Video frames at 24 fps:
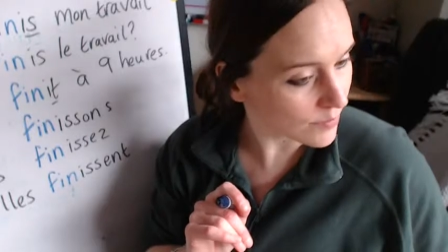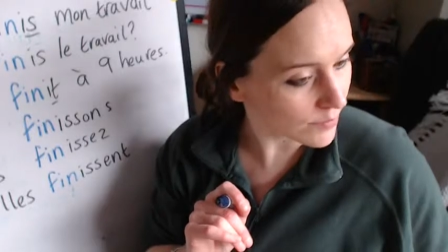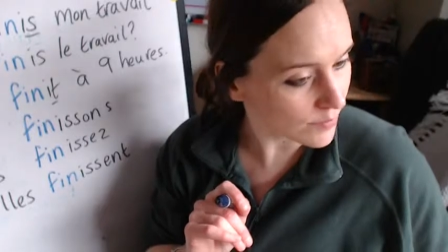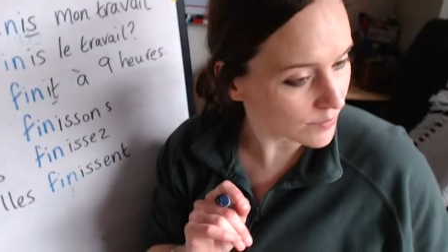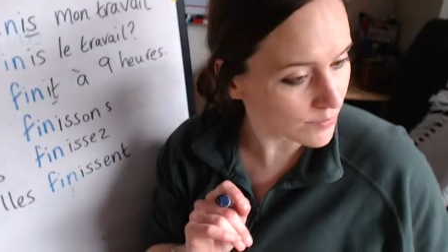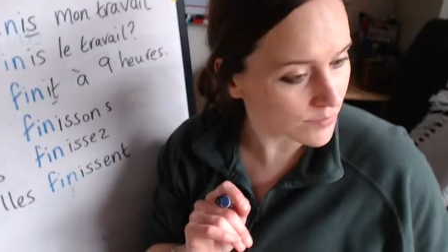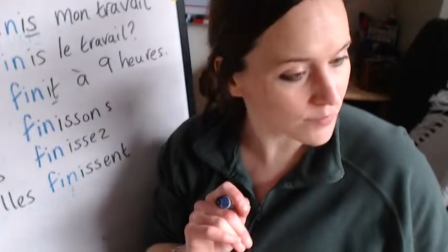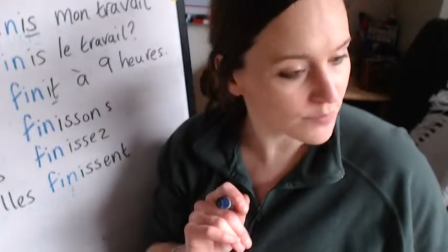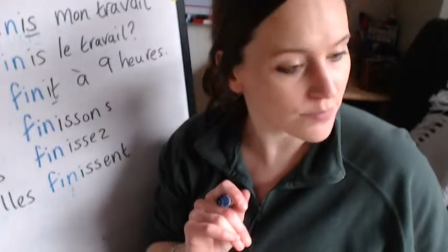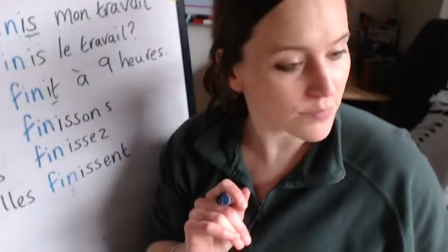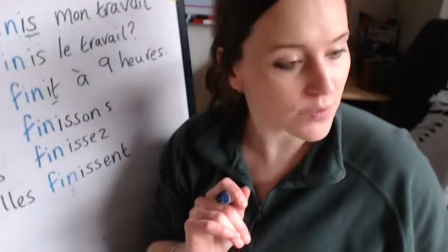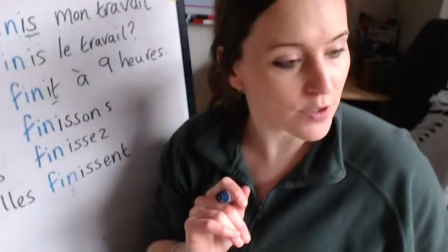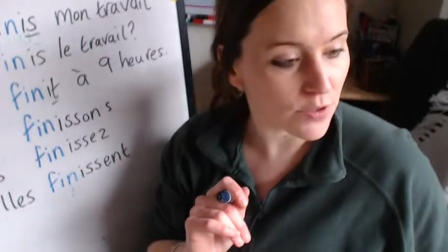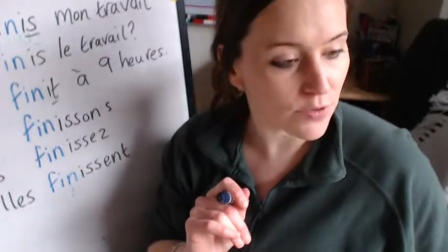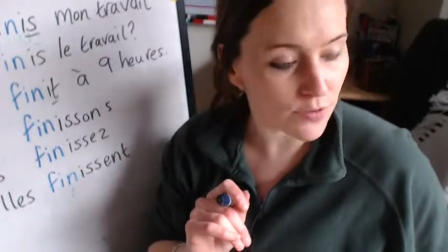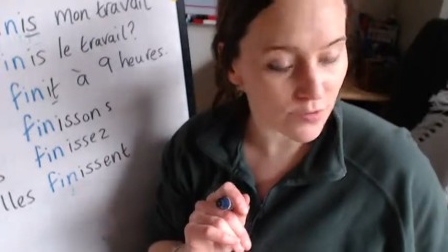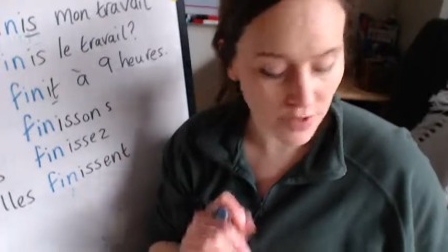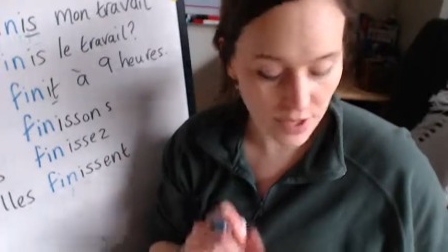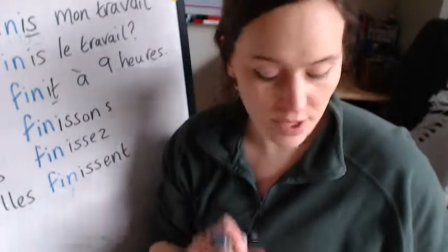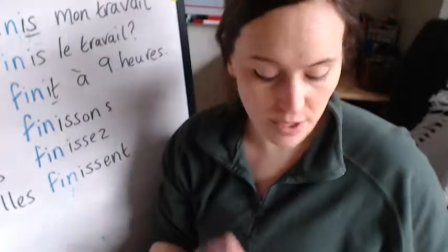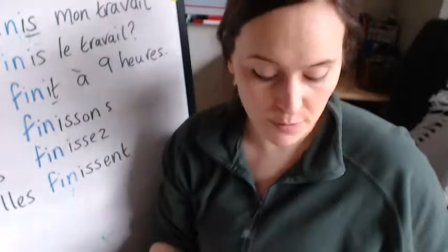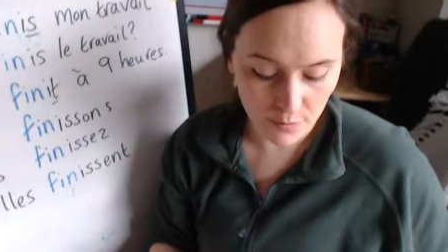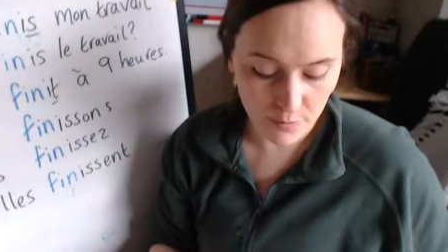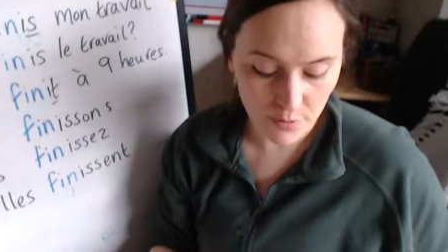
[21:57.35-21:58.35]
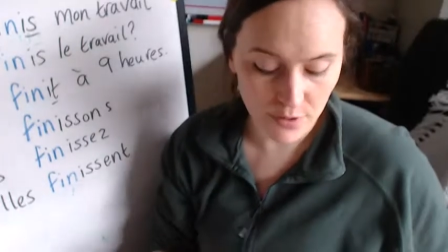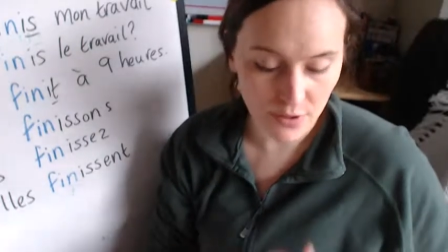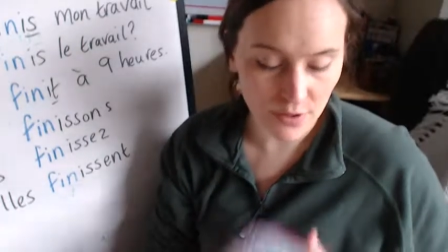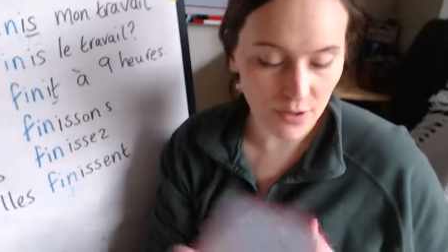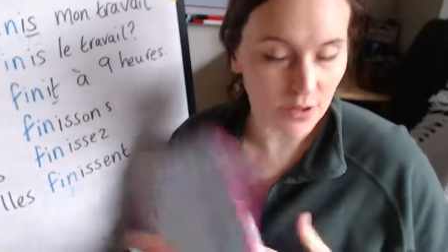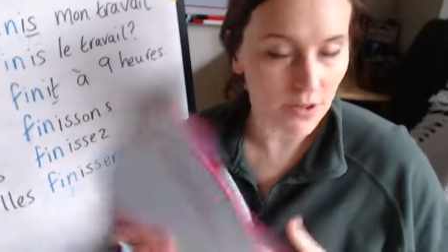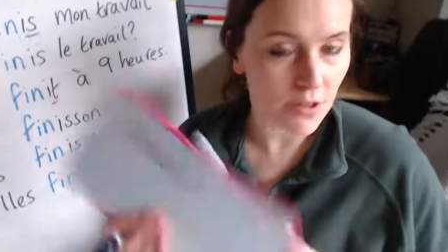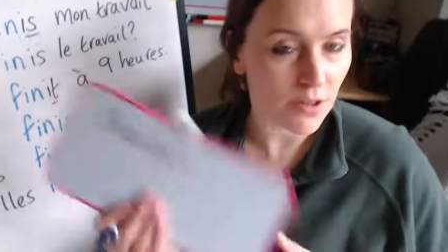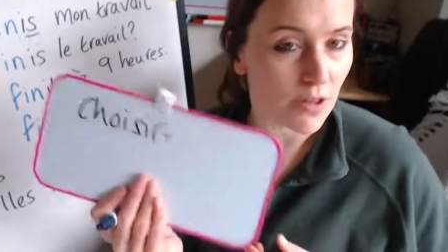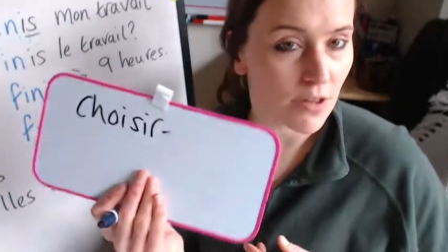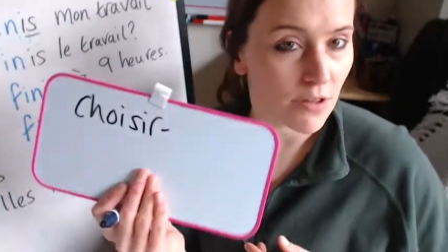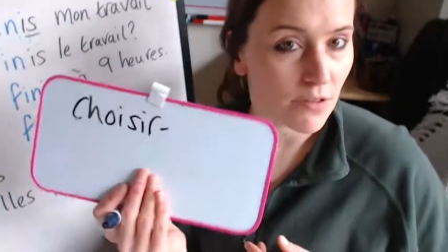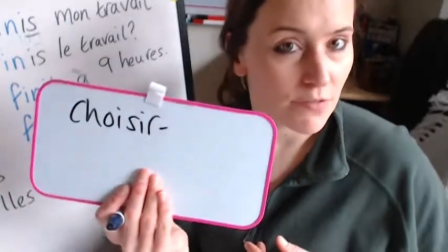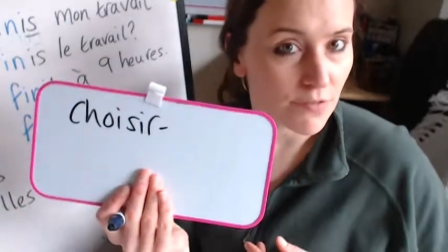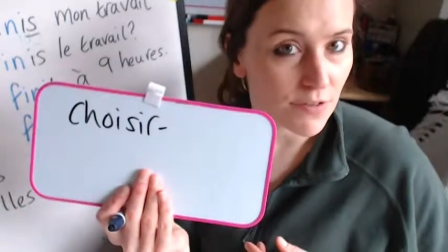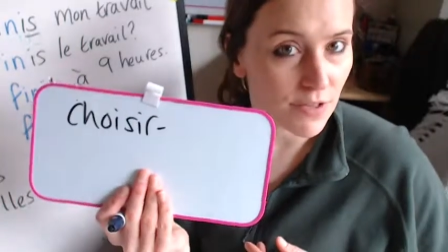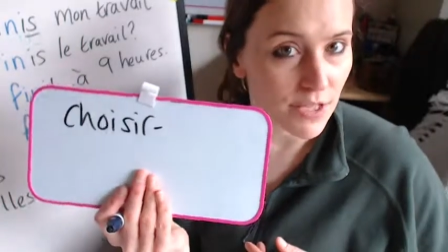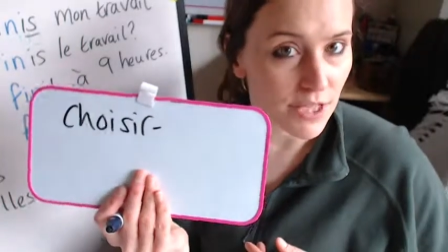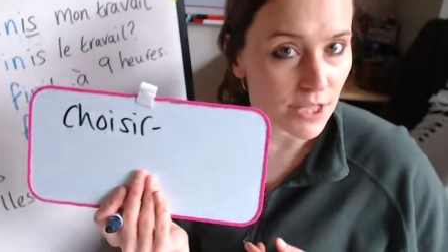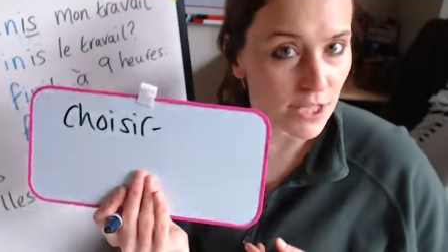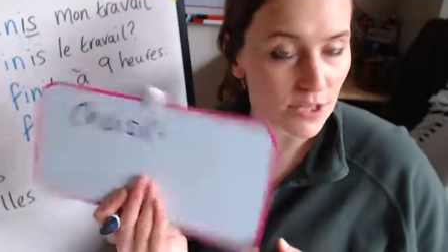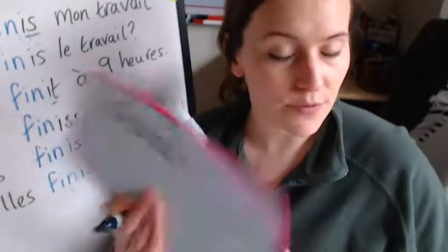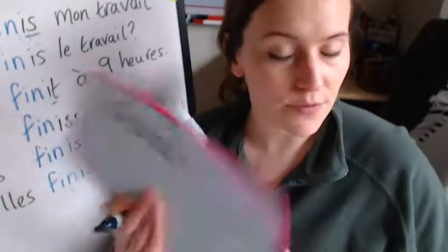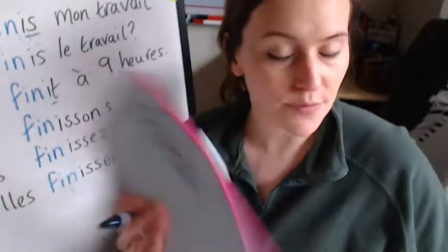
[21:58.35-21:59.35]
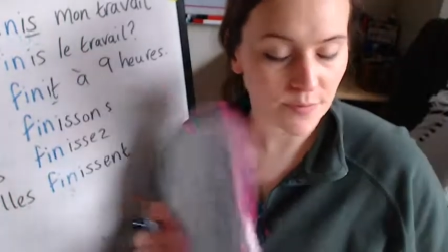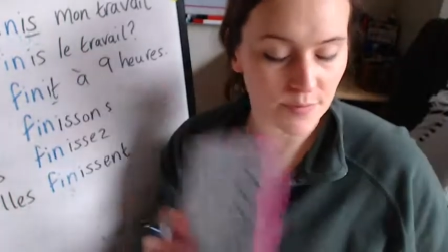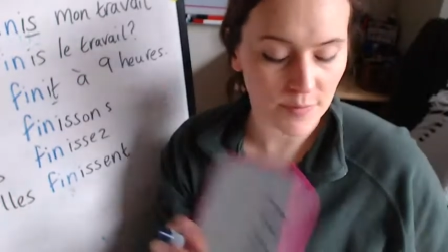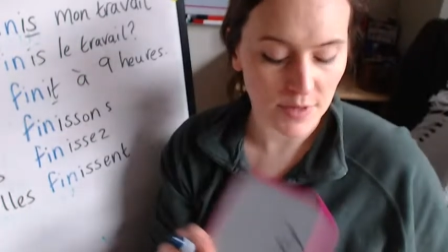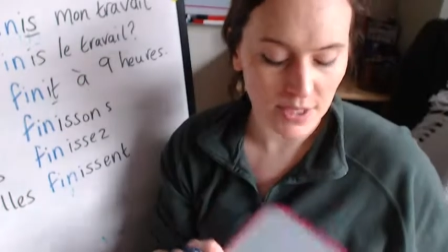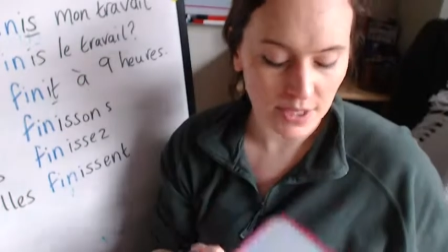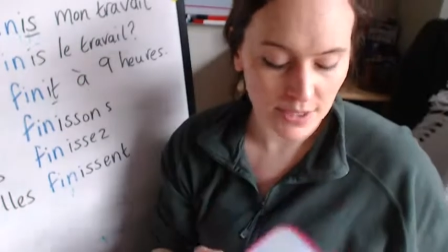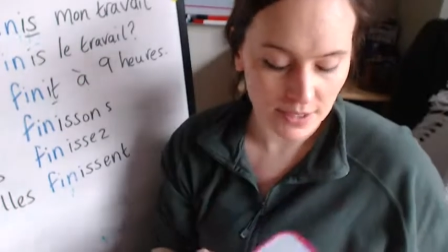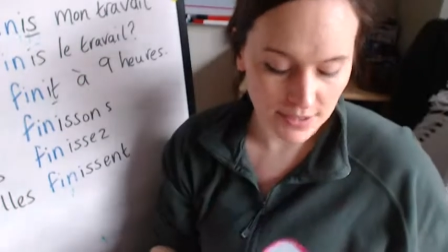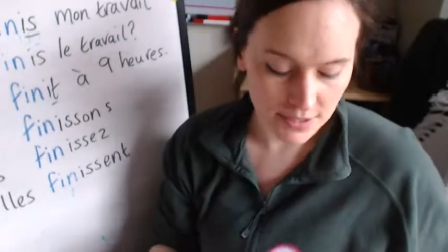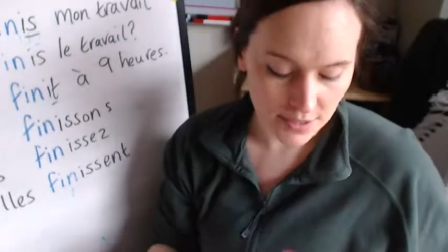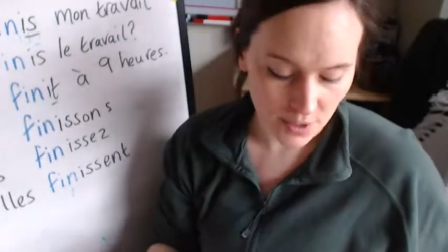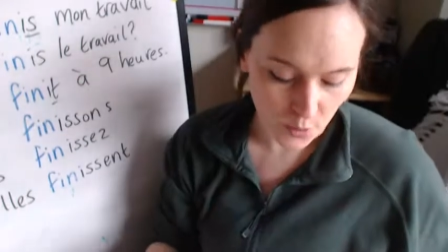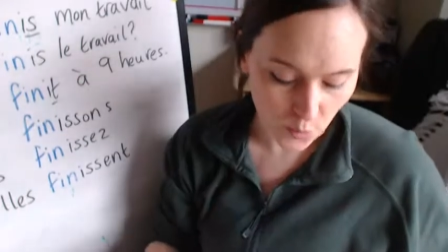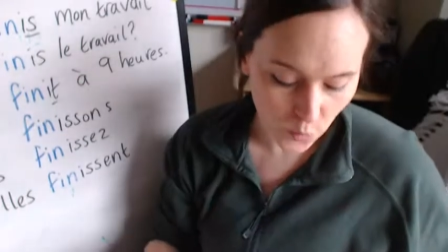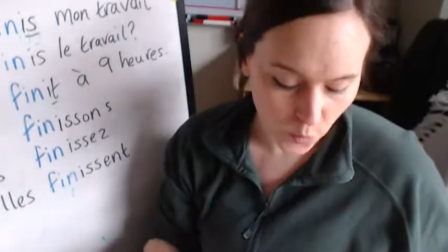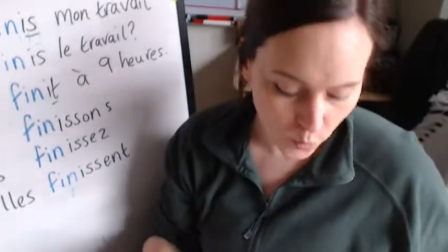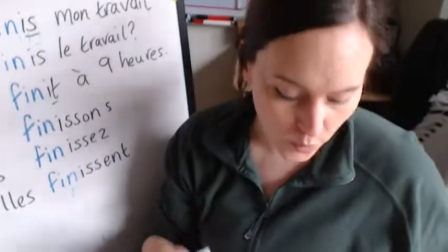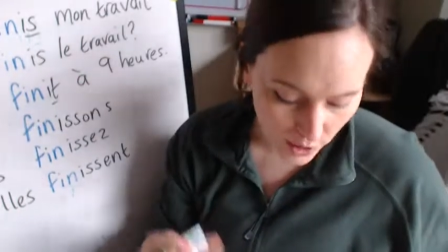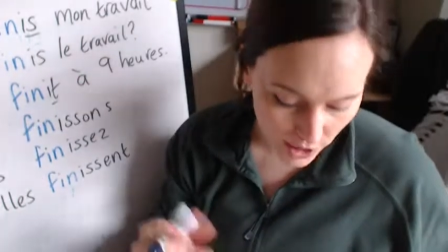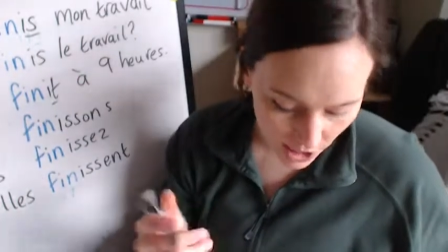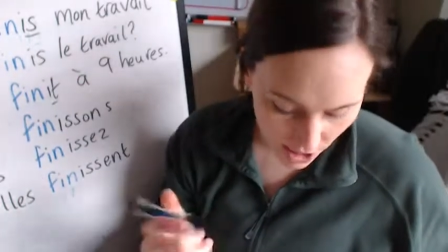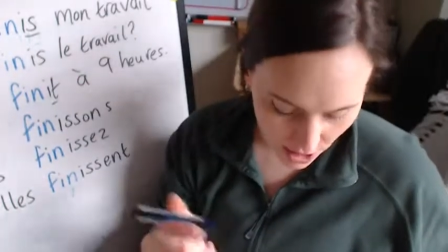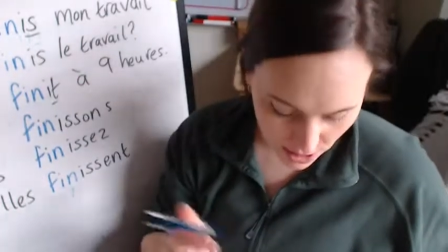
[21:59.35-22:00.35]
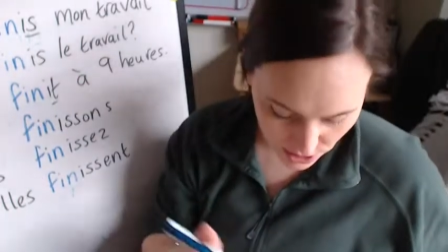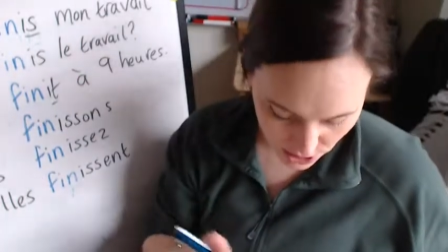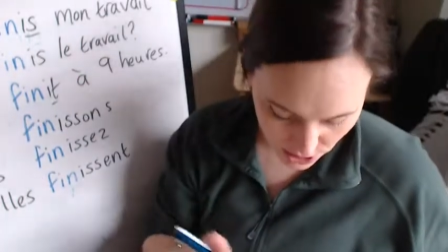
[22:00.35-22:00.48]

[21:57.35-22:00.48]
Le verbe finir. So we are